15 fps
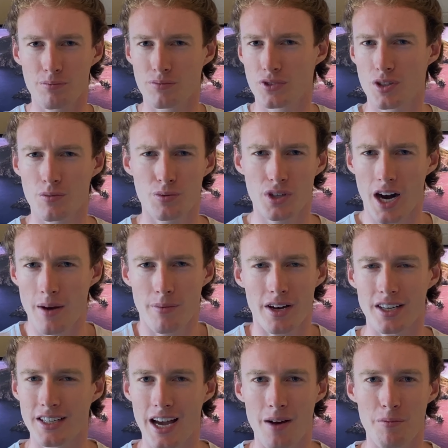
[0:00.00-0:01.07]
subscribe
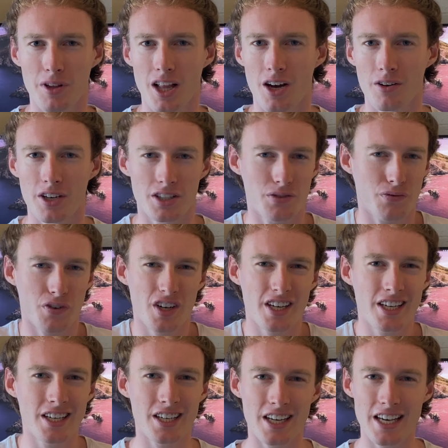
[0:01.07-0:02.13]
button down below. It's
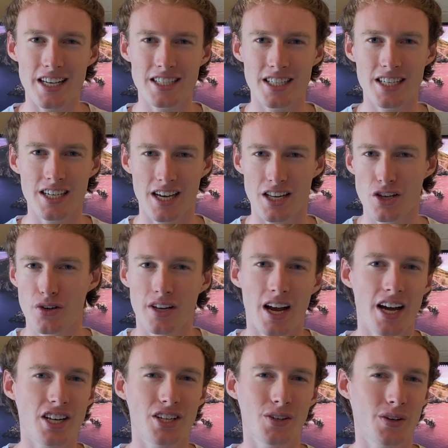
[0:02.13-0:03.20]
free, easy, and you can
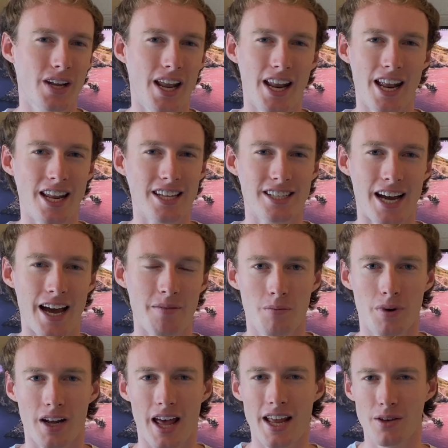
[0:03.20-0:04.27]
undo it at any time.
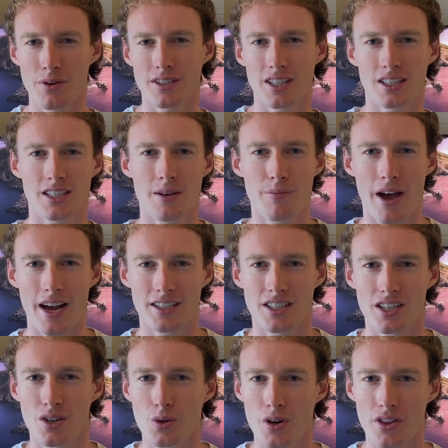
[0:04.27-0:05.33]
But anyways, let's get back
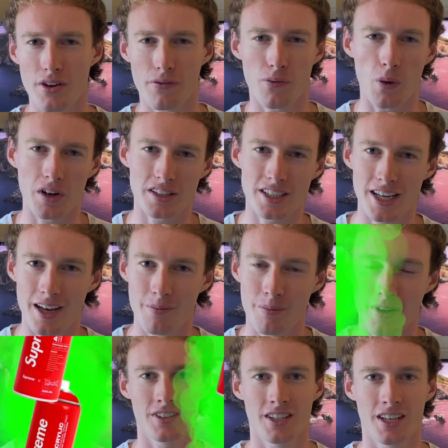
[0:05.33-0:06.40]
to the 4th tip.
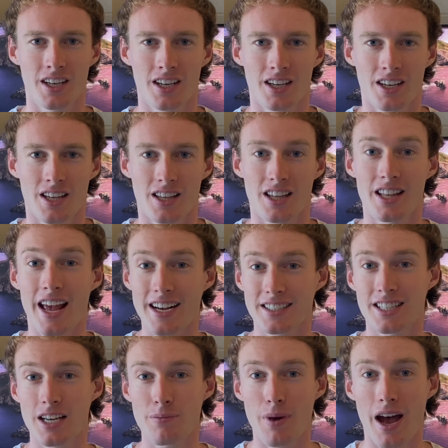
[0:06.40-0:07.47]
The
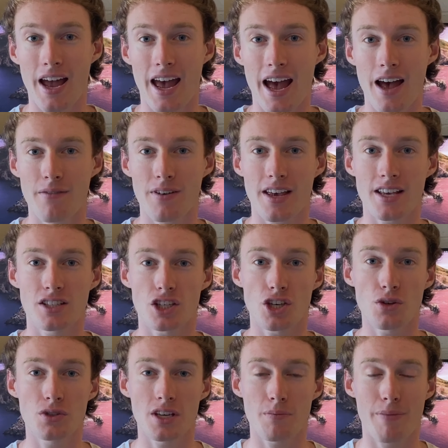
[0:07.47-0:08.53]
next tip I have is
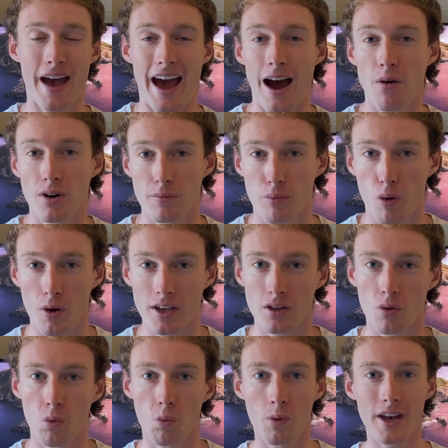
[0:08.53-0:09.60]
using PowerPoint
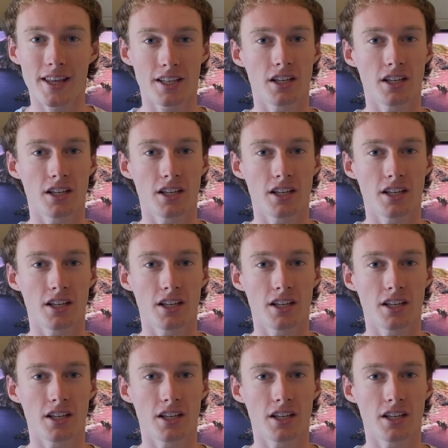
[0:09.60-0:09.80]
with